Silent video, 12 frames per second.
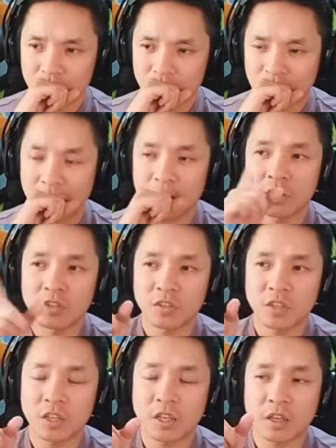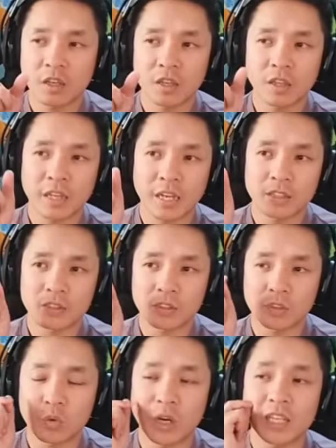Now you can see here that
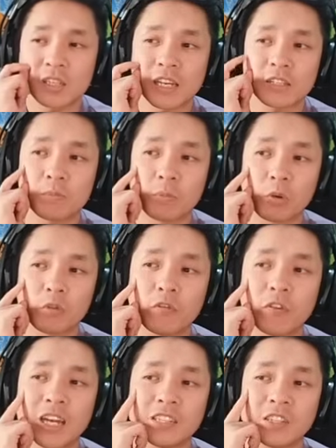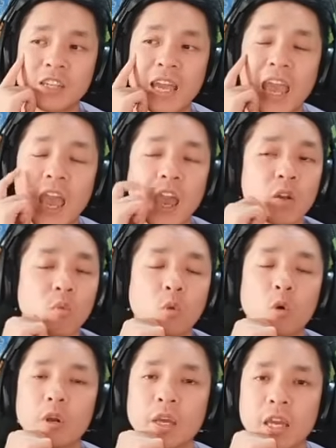Twice has both fighting and
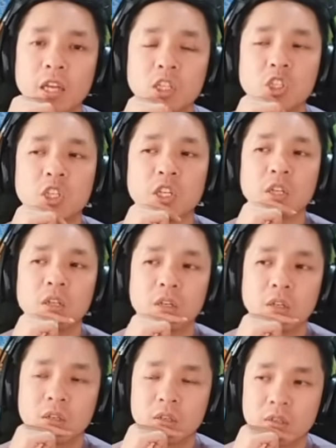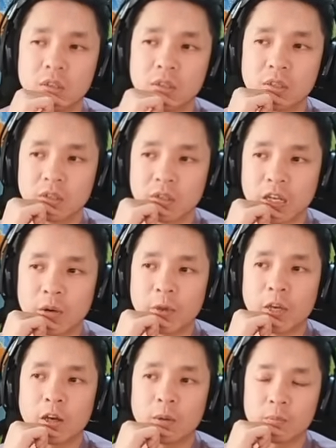water energy
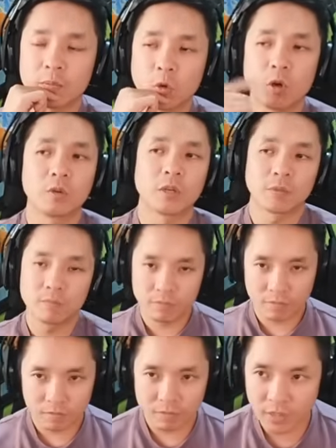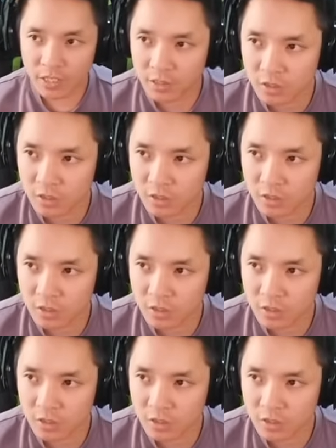coming up. Well, like in the